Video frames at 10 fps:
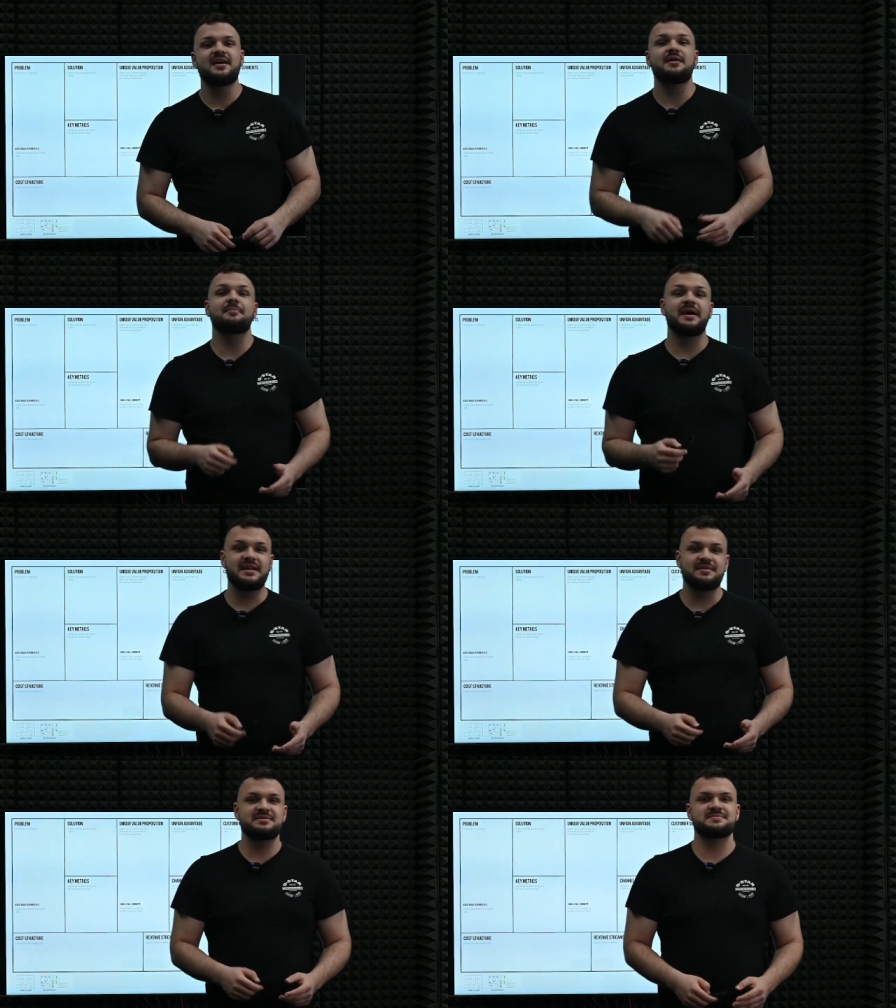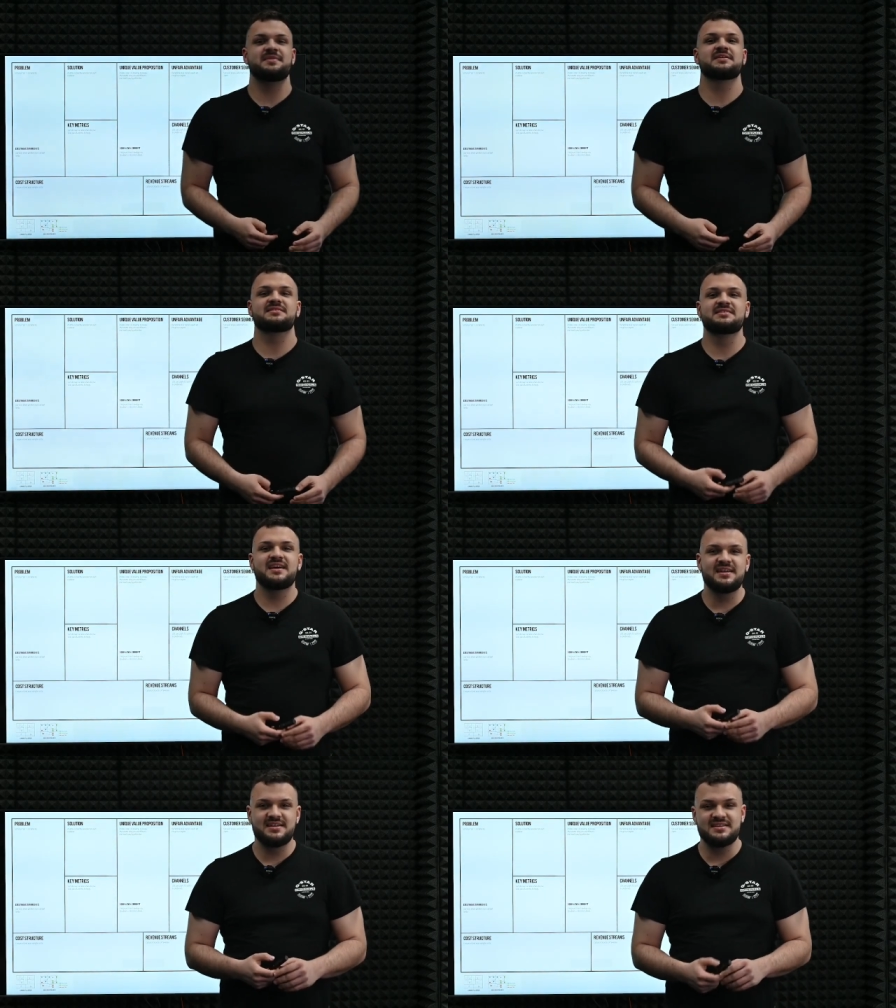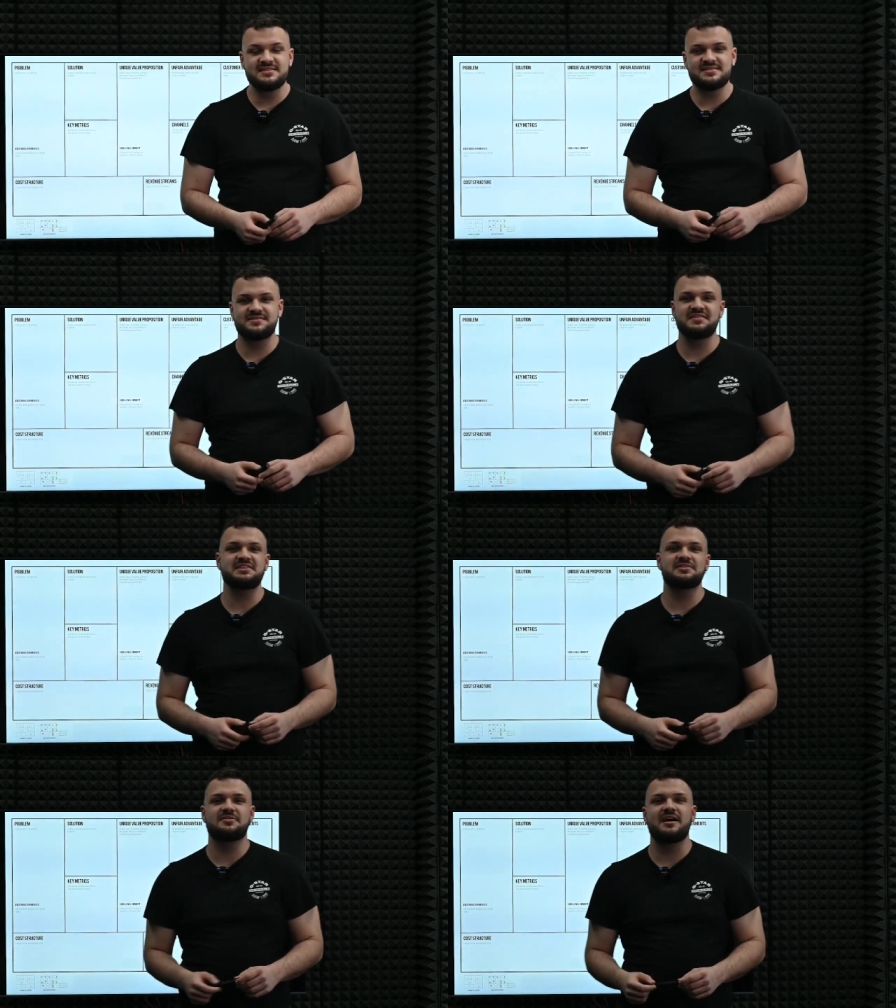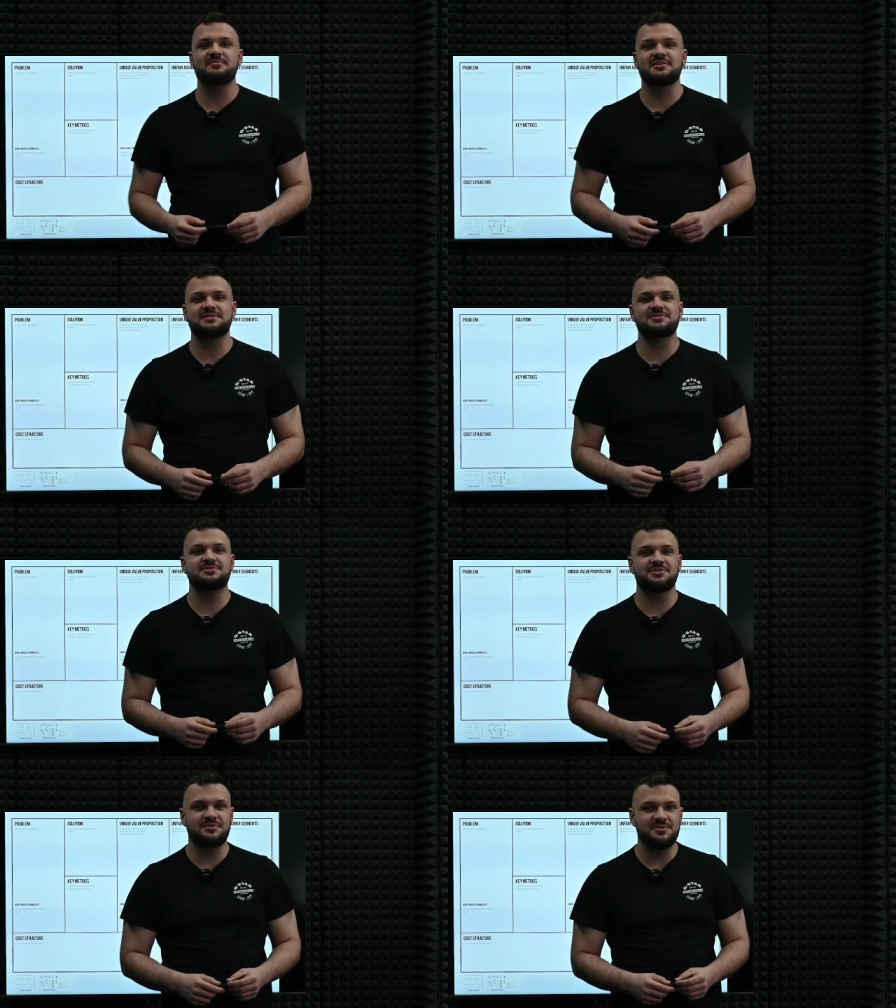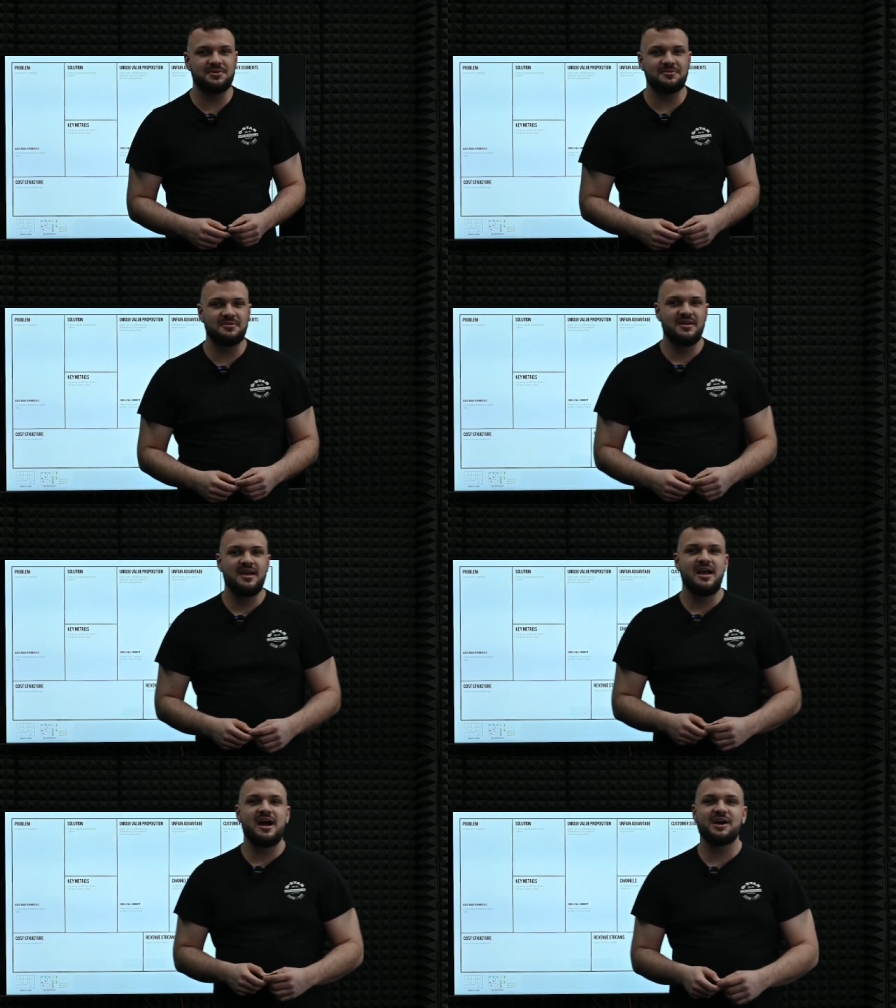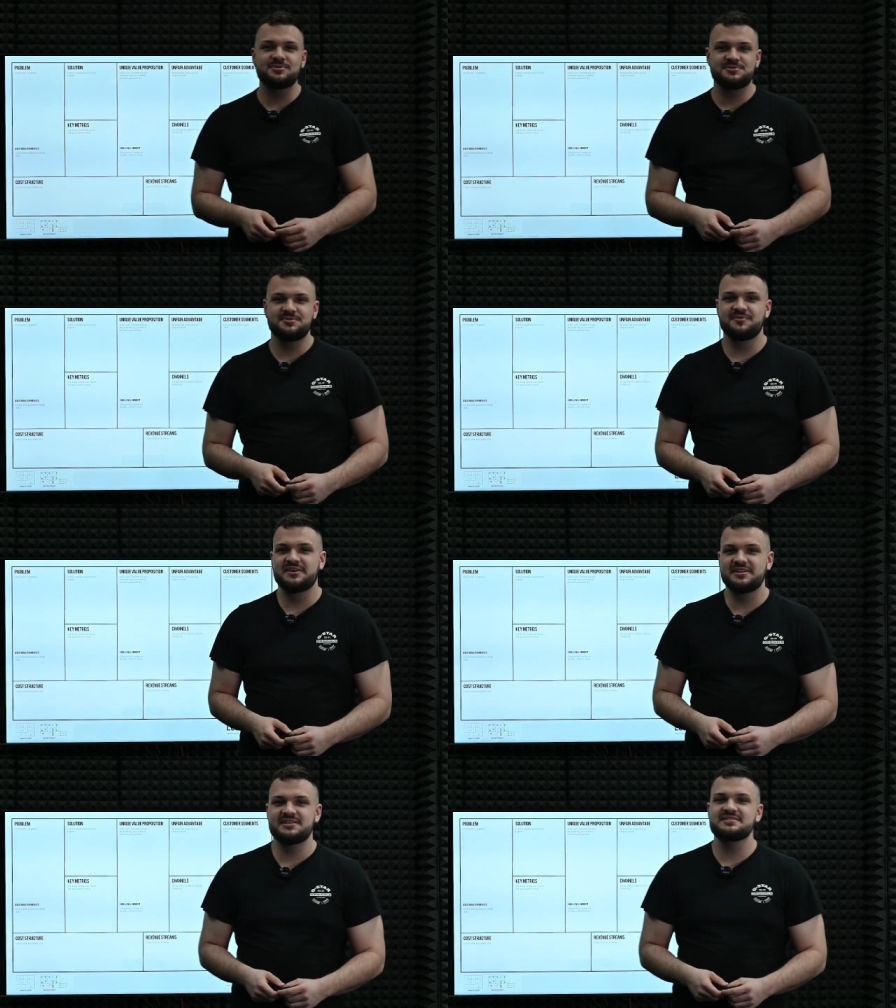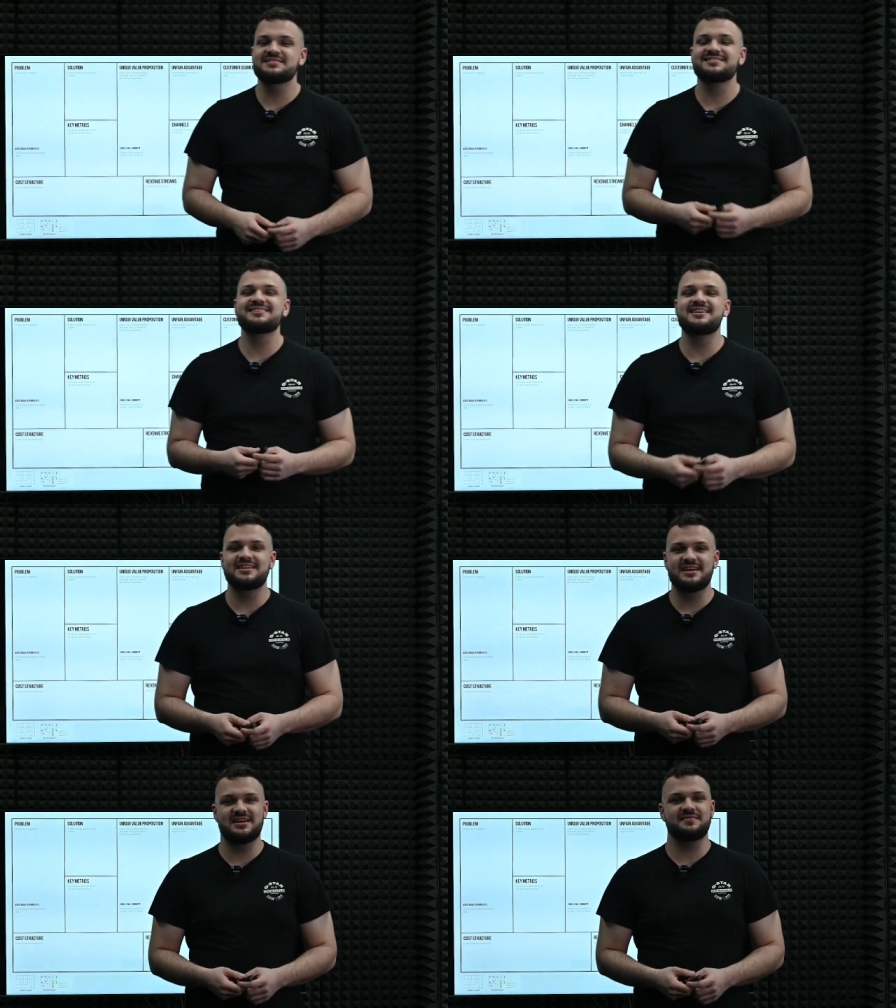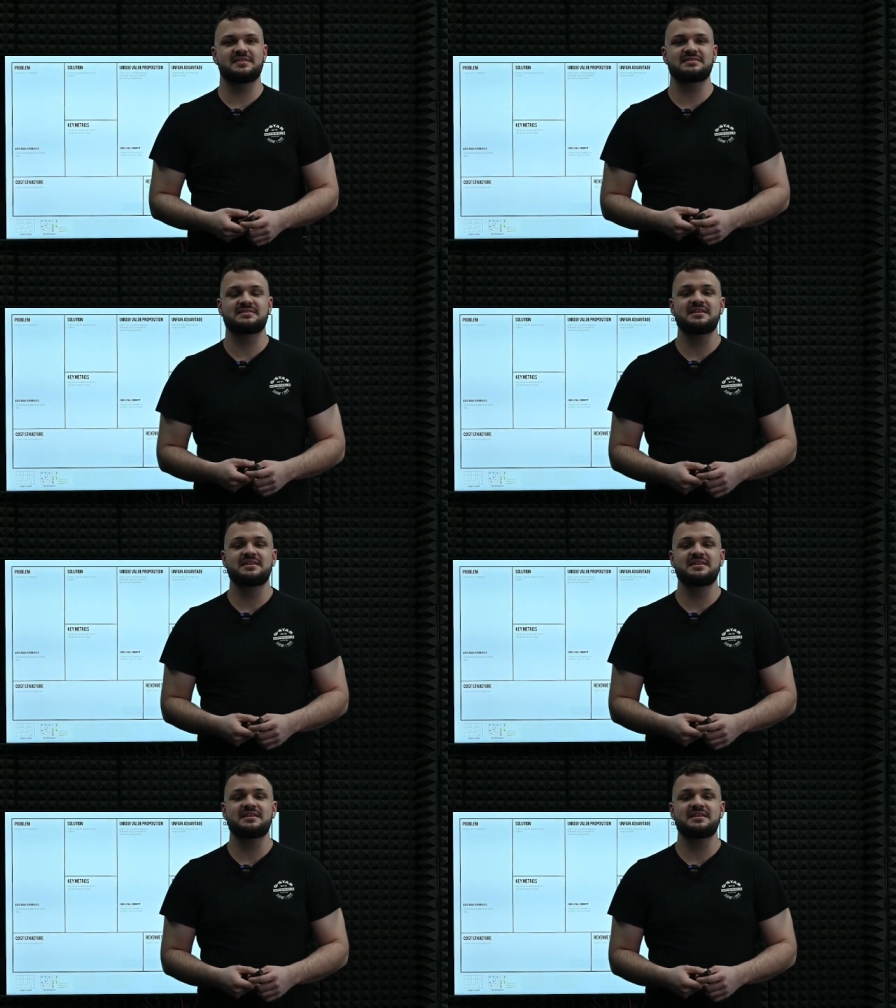My name is Martin, and in this video I'm gonna show you how to fill in the lean canvas